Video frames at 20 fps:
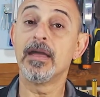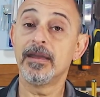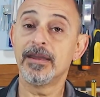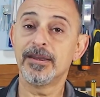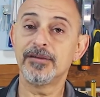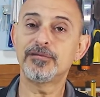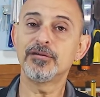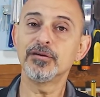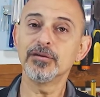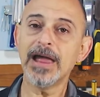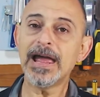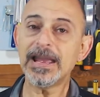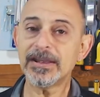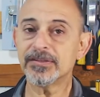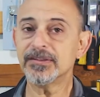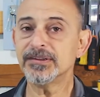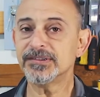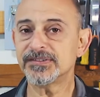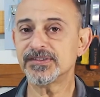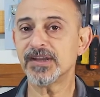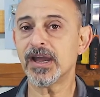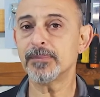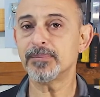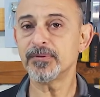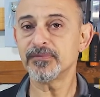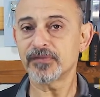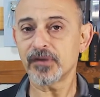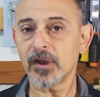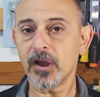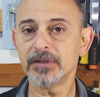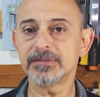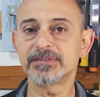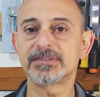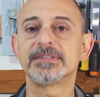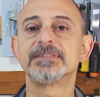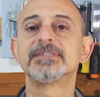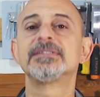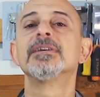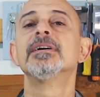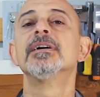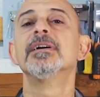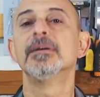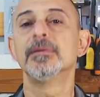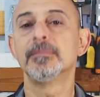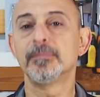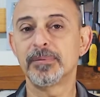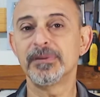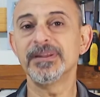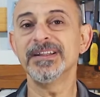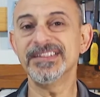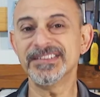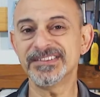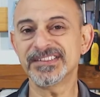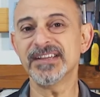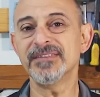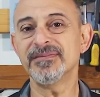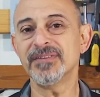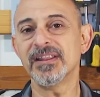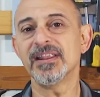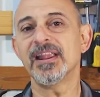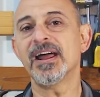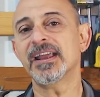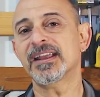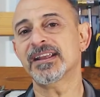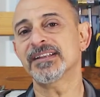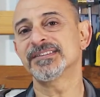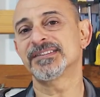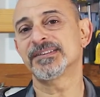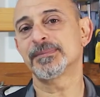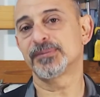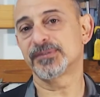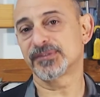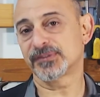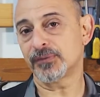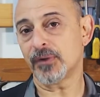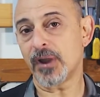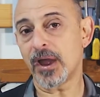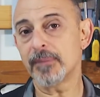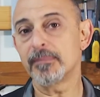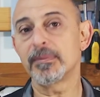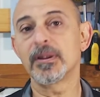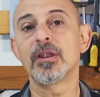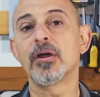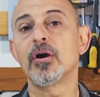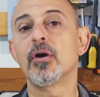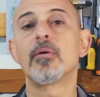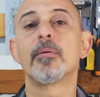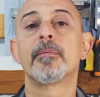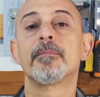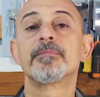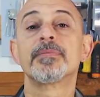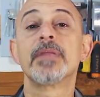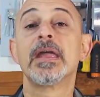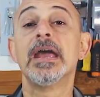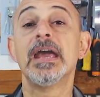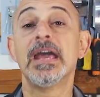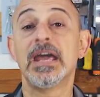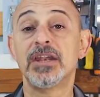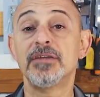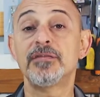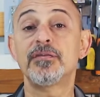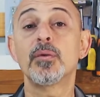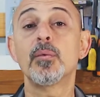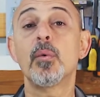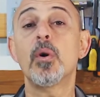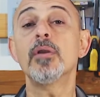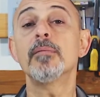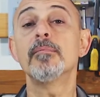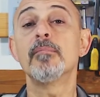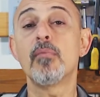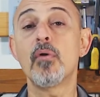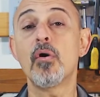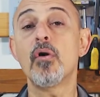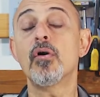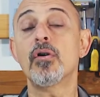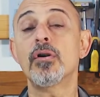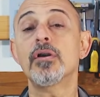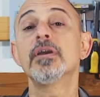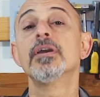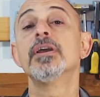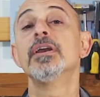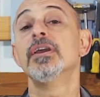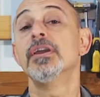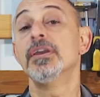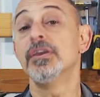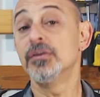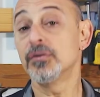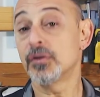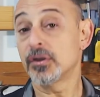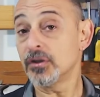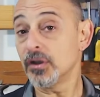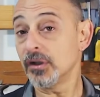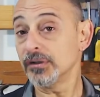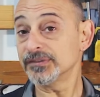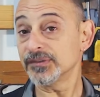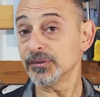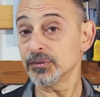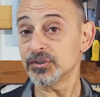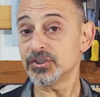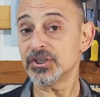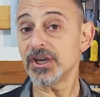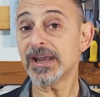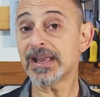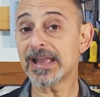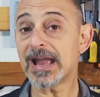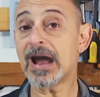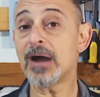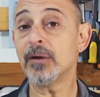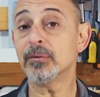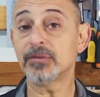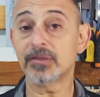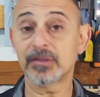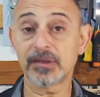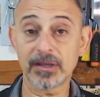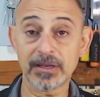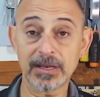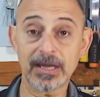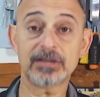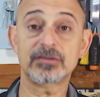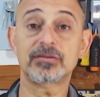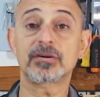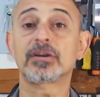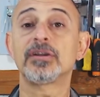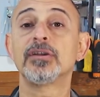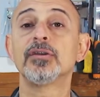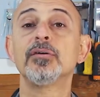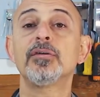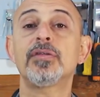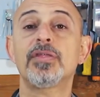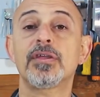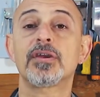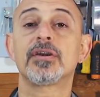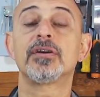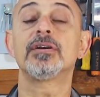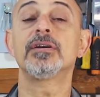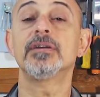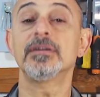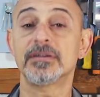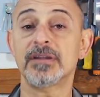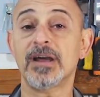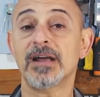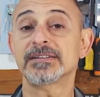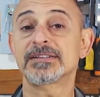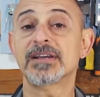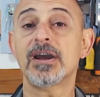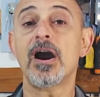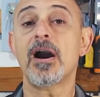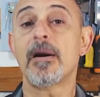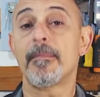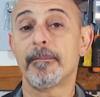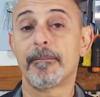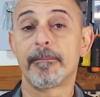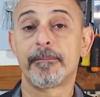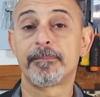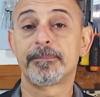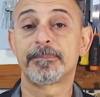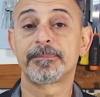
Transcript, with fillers: If you like this type of content, please give a like and subscribe below. And if you want more, you can also check out the electric luthier dot com.